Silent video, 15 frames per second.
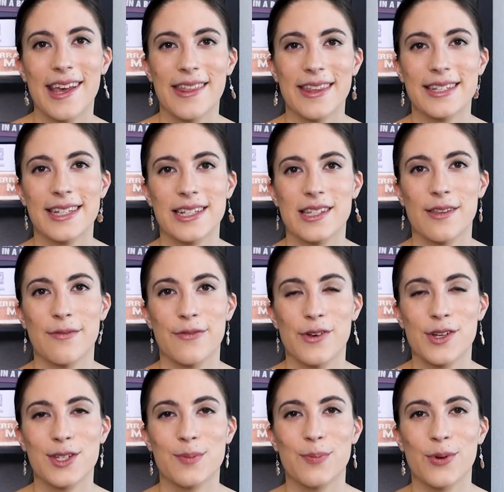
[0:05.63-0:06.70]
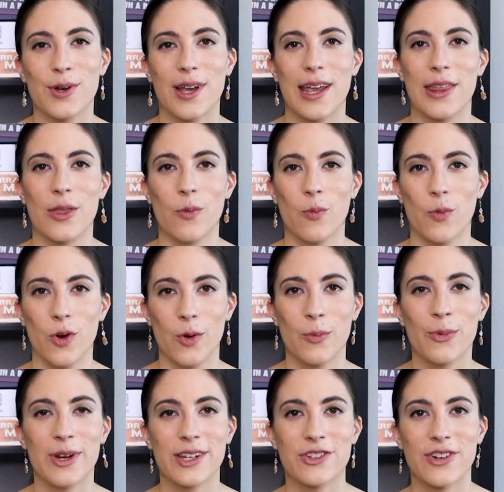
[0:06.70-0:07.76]
This is the first book in the
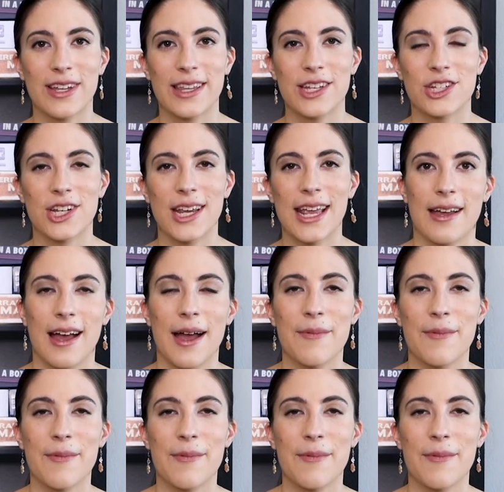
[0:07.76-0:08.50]
Wormwood Trilogy.